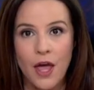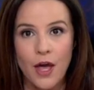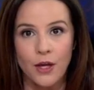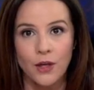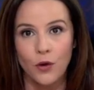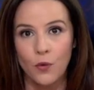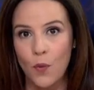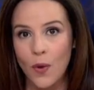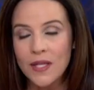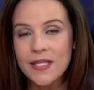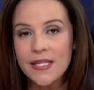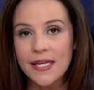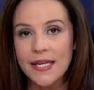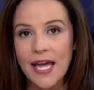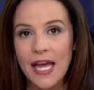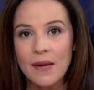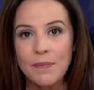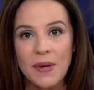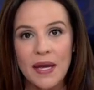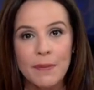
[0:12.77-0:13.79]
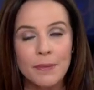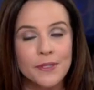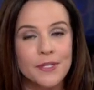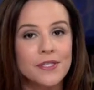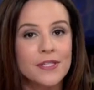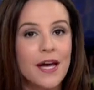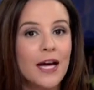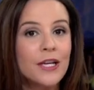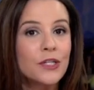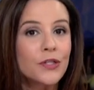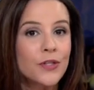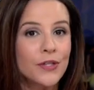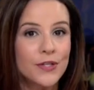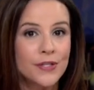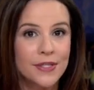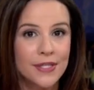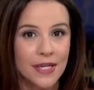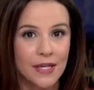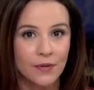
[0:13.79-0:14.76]
You'll once again be able to touch the
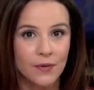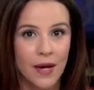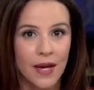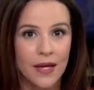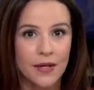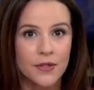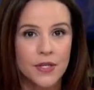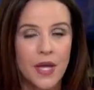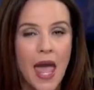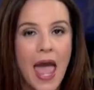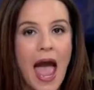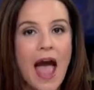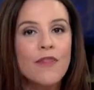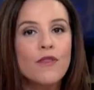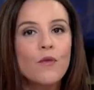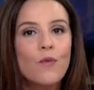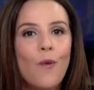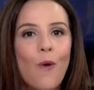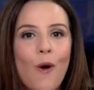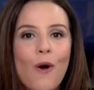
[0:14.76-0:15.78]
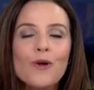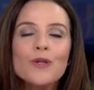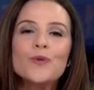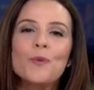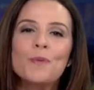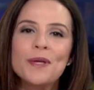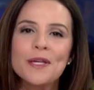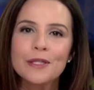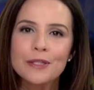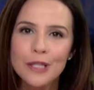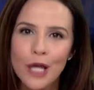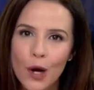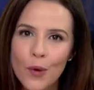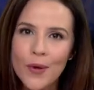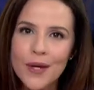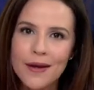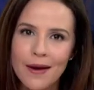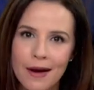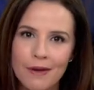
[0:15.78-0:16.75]
stingrays, and the walls will be low
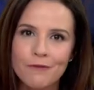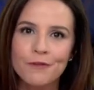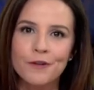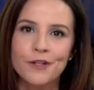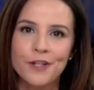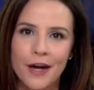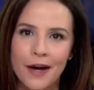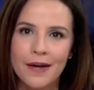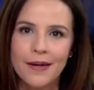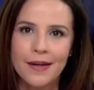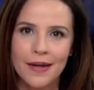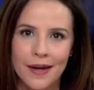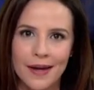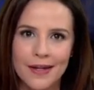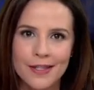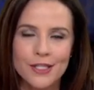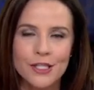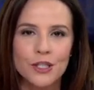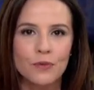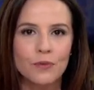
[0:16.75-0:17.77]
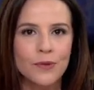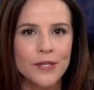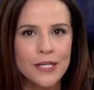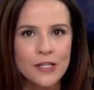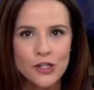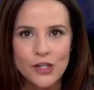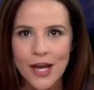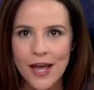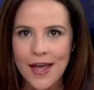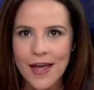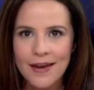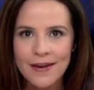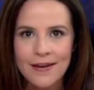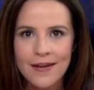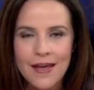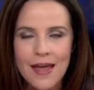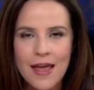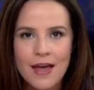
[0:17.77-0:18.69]
enough for young kids to reach in.